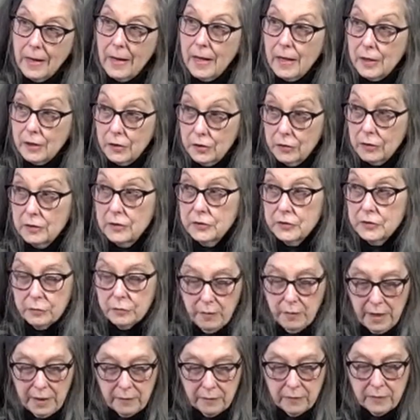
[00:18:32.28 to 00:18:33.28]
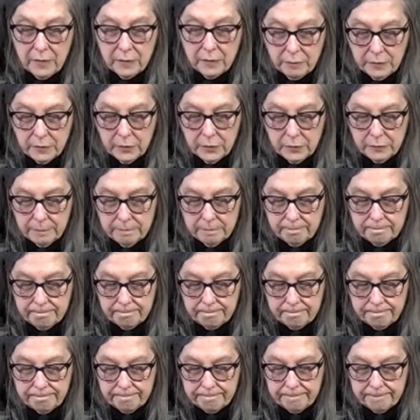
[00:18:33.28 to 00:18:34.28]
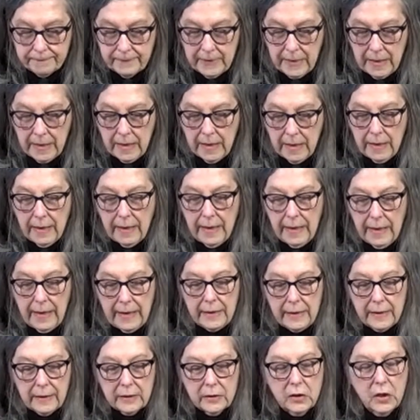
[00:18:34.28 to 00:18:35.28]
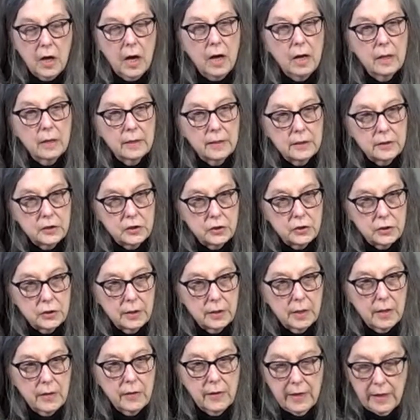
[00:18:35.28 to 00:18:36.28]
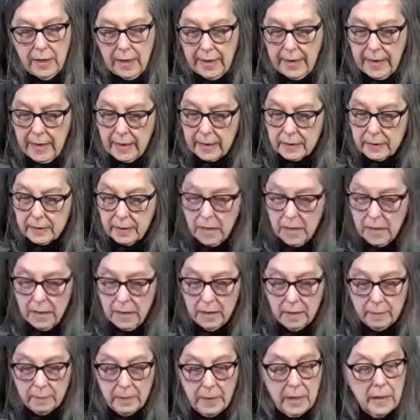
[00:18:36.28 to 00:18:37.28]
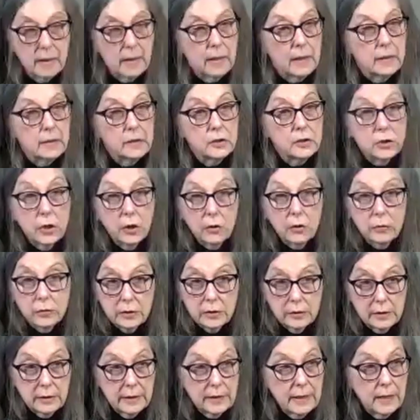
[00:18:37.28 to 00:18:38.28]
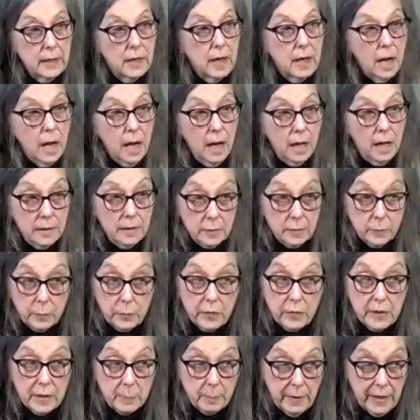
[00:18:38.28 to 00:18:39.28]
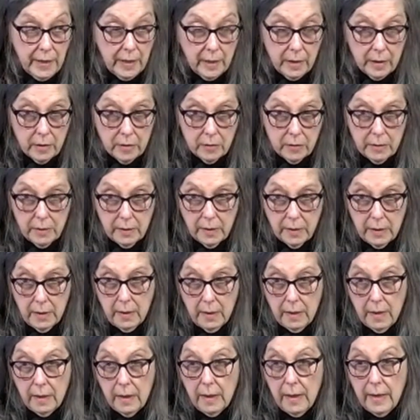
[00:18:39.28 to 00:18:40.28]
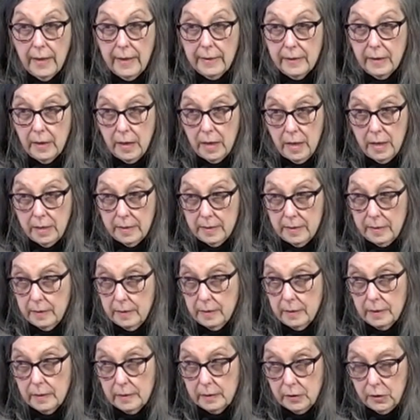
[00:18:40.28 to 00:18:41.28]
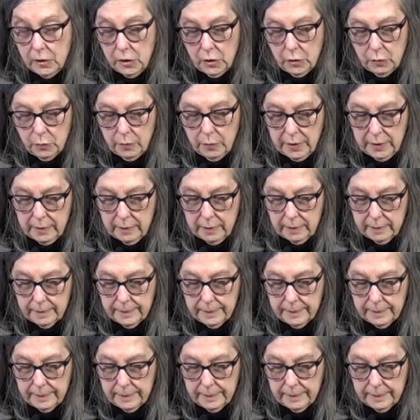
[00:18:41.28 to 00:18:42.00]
looked around the room, and acknowledged that I had come totally unprepared and unknowing.